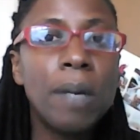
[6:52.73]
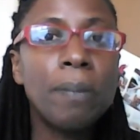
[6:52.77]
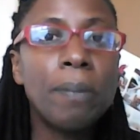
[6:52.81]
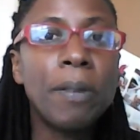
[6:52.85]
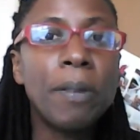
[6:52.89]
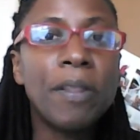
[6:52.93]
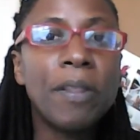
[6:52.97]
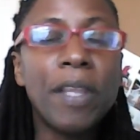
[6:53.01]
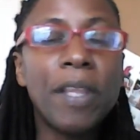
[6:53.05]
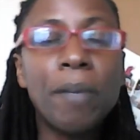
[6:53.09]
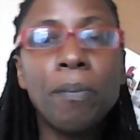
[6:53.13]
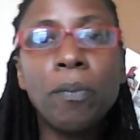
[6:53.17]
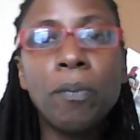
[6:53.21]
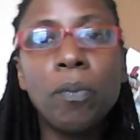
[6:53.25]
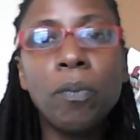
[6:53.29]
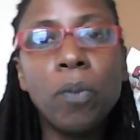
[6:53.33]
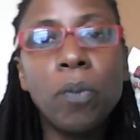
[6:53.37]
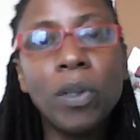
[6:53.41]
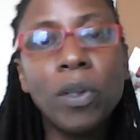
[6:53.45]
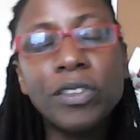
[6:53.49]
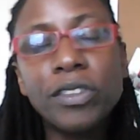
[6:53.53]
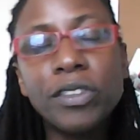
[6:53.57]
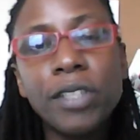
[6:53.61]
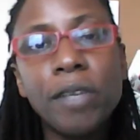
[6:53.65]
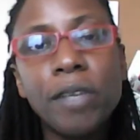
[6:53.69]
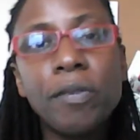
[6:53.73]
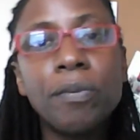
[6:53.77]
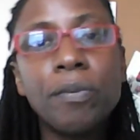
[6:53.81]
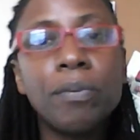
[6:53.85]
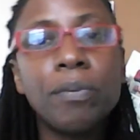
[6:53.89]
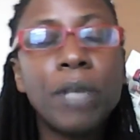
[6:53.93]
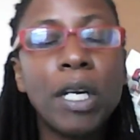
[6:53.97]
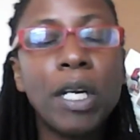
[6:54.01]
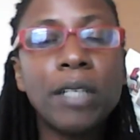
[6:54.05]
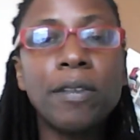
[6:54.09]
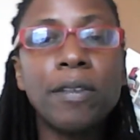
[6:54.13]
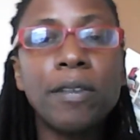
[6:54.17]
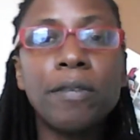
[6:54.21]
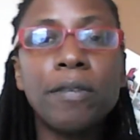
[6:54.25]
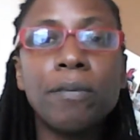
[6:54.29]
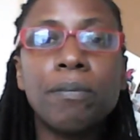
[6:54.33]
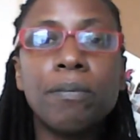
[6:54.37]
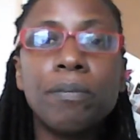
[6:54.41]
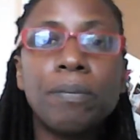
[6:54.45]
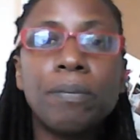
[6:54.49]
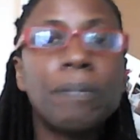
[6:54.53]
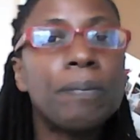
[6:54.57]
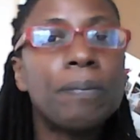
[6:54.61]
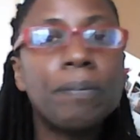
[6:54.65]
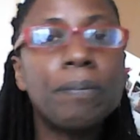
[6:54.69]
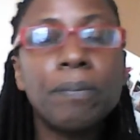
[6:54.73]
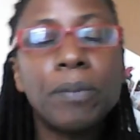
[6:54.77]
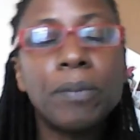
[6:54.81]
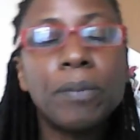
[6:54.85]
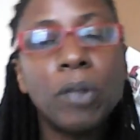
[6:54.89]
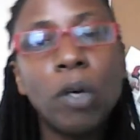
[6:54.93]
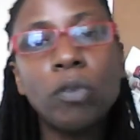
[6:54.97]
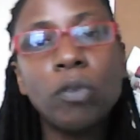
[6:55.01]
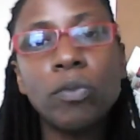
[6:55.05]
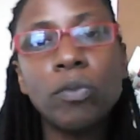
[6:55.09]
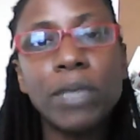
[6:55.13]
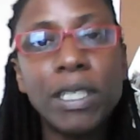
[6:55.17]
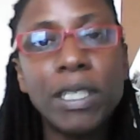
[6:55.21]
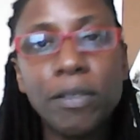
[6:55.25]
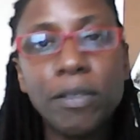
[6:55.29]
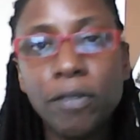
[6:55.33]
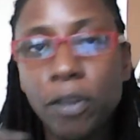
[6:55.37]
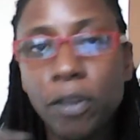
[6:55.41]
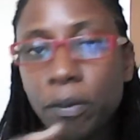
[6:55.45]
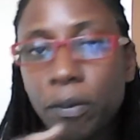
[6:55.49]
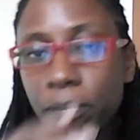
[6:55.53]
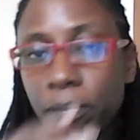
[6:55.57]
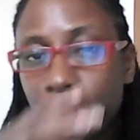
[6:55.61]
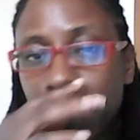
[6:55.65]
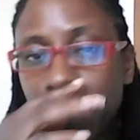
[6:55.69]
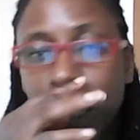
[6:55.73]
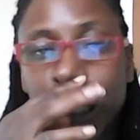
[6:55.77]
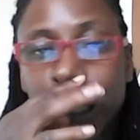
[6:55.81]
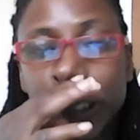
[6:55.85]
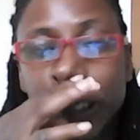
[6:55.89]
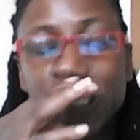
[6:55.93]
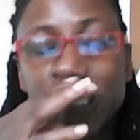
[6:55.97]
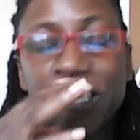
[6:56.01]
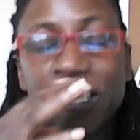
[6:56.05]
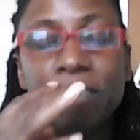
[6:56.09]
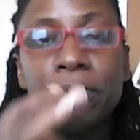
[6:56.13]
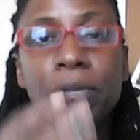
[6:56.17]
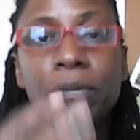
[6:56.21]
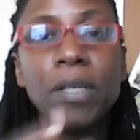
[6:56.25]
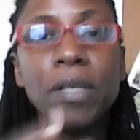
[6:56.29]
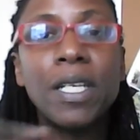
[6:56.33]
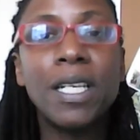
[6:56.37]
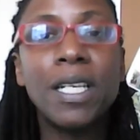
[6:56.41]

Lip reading: but then once they've kind of got rid of them because they've